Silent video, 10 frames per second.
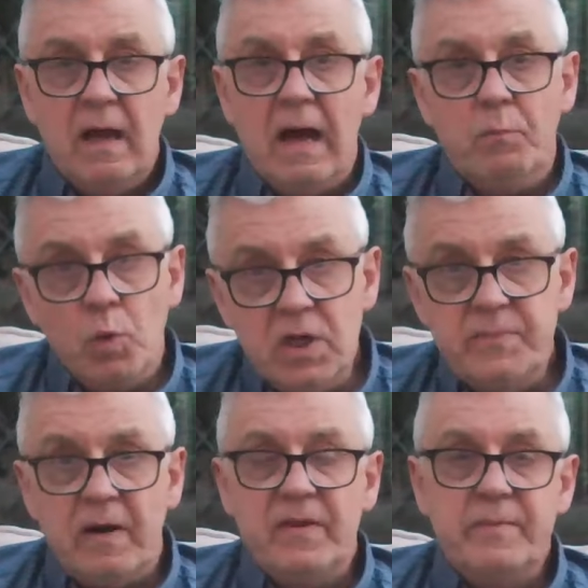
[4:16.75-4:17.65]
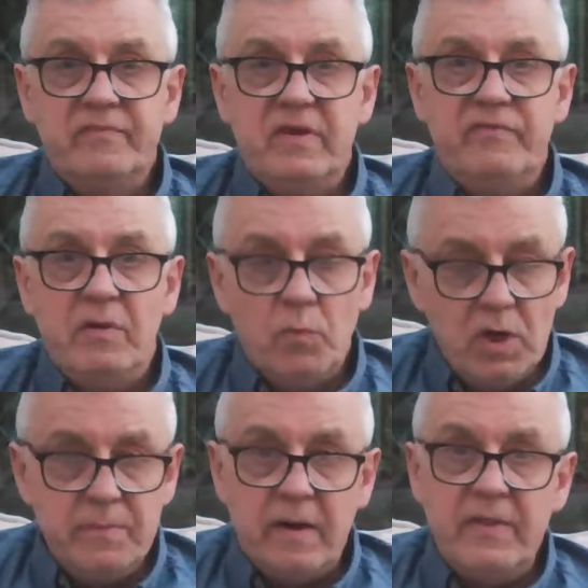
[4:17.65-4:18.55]
I'm worried about them. I've given you. I'm
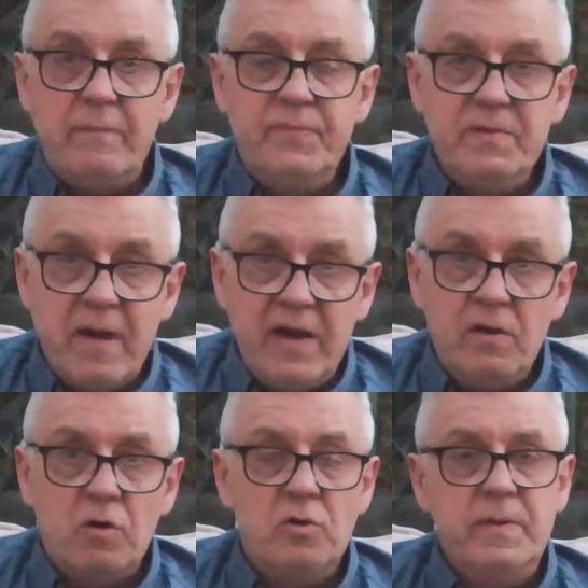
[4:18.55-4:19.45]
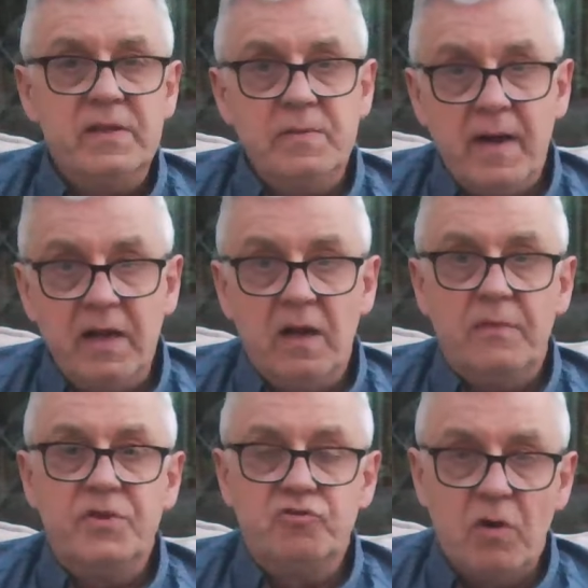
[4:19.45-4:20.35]
worried about them. They might not come in. They might
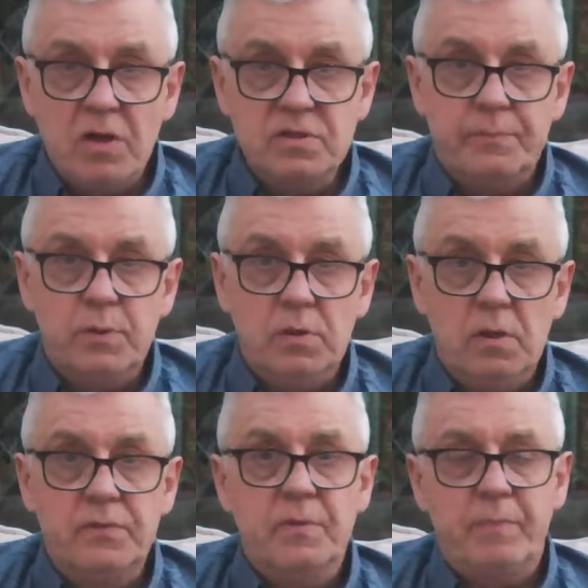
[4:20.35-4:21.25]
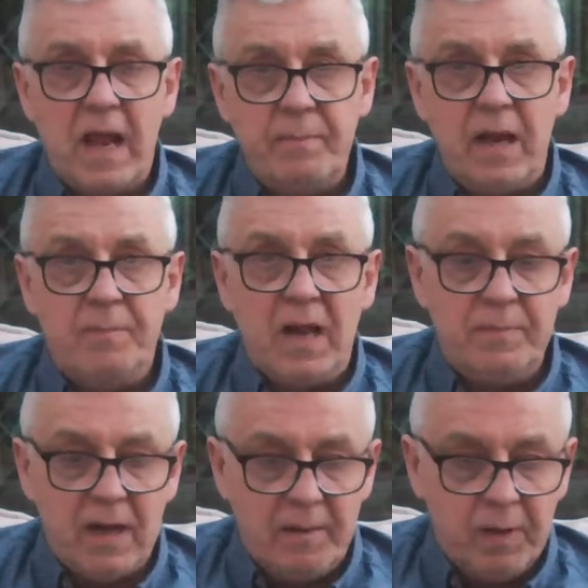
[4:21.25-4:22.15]
not. The draws are poor. The blah blah blah
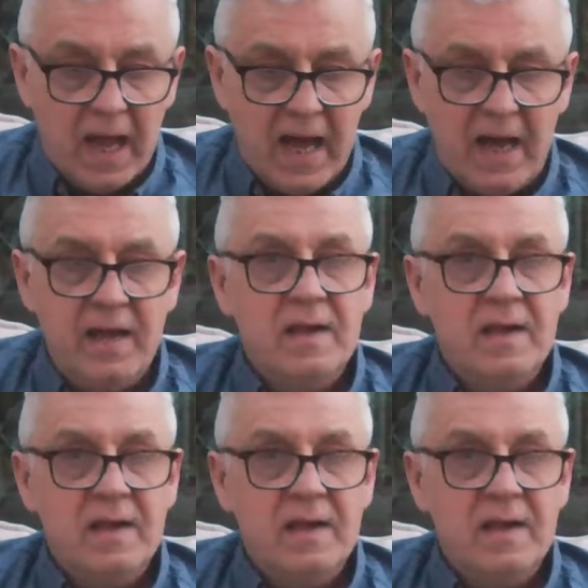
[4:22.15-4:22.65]
blah blah.